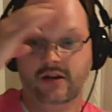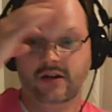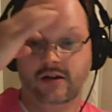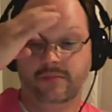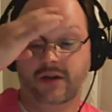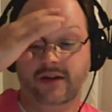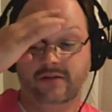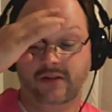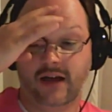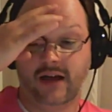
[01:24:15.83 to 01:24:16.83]
but
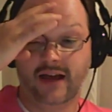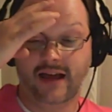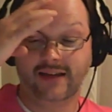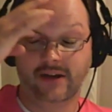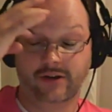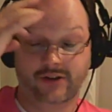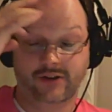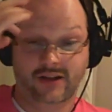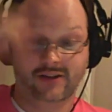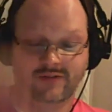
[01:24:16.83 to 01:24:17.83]
I doubt
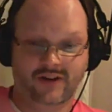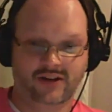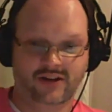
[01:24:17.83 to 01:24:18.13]
it's affecting